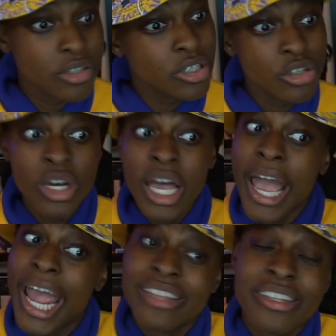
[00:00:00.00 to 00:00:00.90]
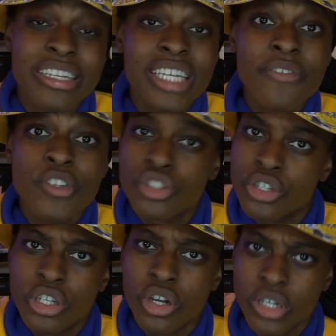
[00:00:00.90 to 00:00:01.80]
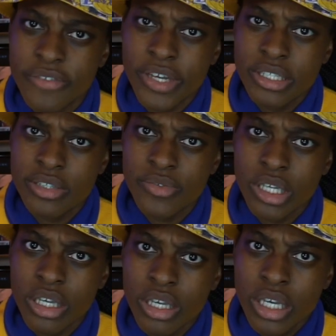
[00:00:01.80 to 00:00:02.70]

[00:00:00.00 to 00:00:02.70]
you. Anthony Davis turned it on defensively.